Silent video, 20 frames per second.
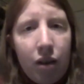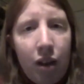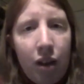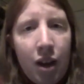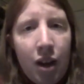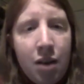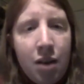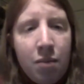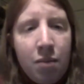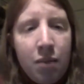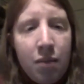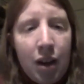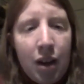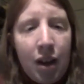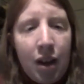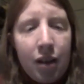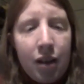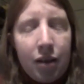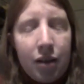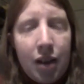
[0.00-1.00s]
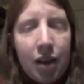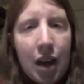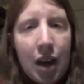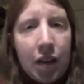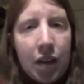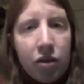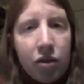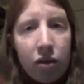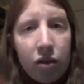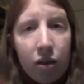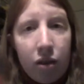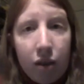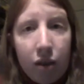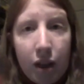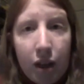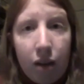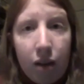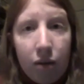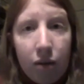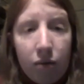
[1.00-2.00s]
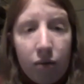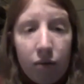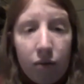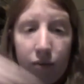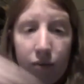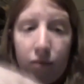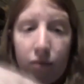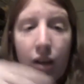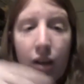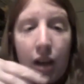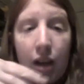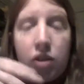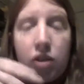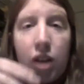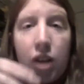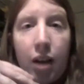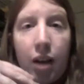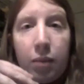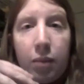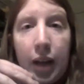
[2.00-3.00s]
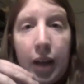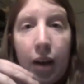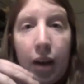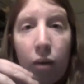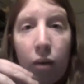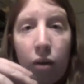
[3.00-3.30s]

I'm at the age of 30, the age I am now,